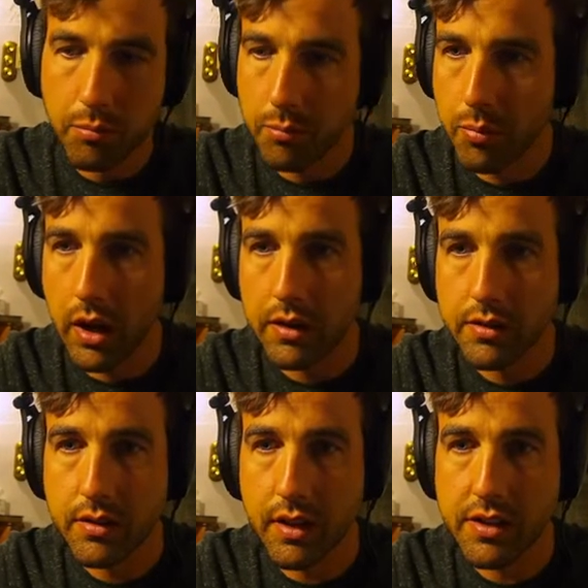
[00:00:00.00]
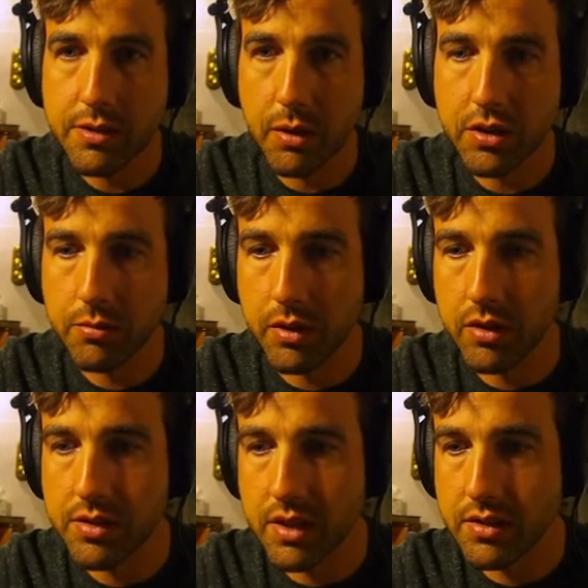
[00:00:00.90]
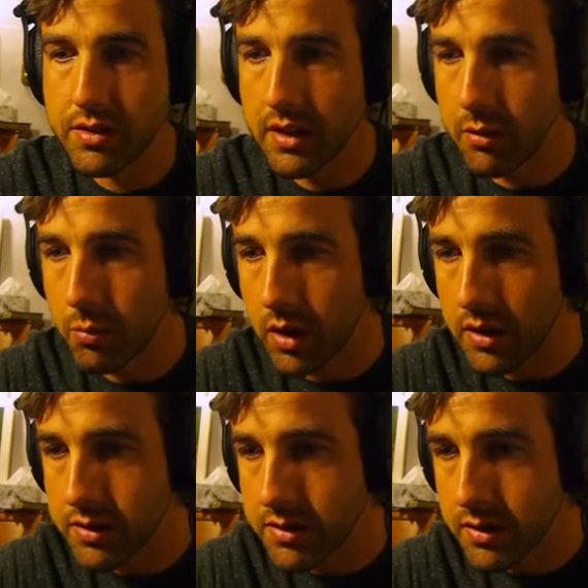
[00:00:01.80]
but that spectrometer says it was.